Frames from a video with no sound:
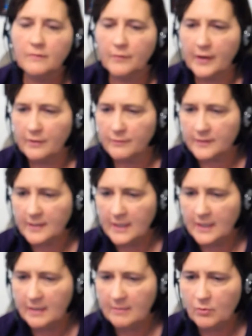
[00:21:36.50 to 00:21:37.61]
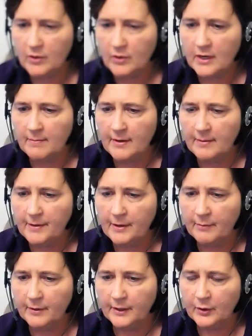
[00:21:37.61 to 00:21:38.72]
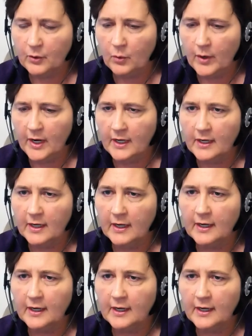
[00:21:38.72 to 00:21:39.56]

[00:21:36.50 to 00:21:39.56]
don't see any more come up here really quick.